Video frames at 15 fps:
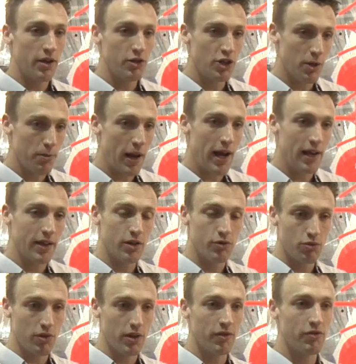jib
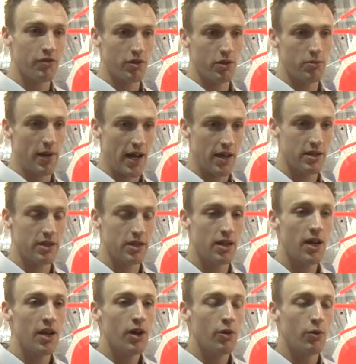halyard running through the mast,
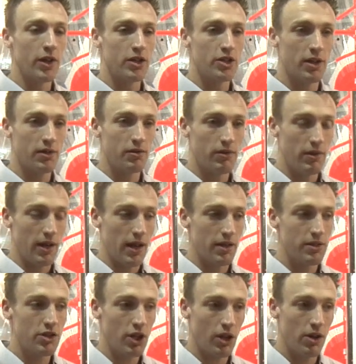which
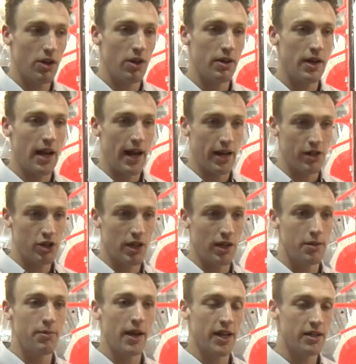in turn
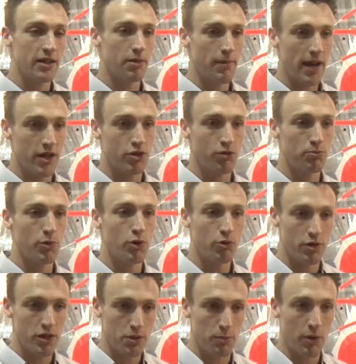actually makes the mast more
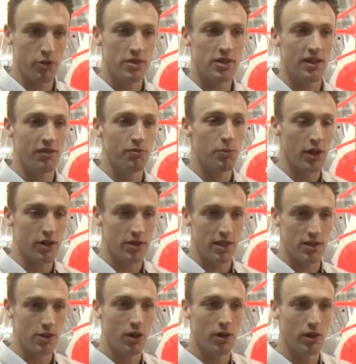responsive because
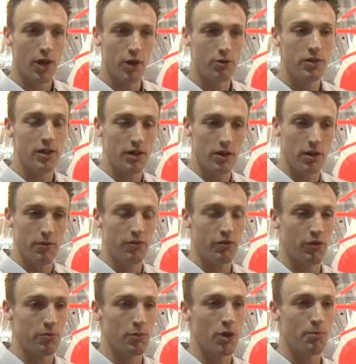it's not loaded up
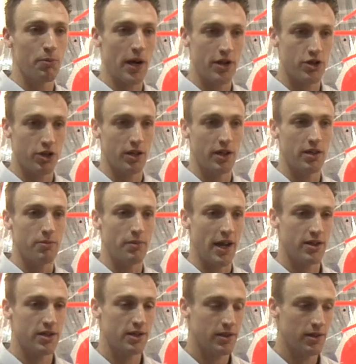from compression in the
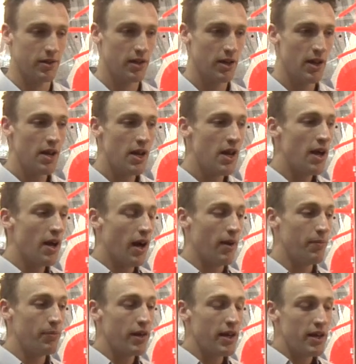mast.
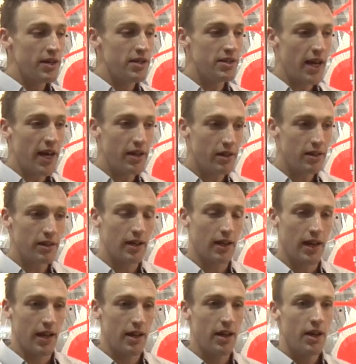
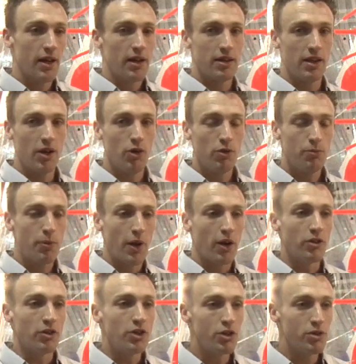Secondly, the old
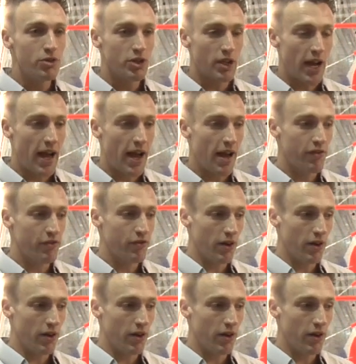boat used to have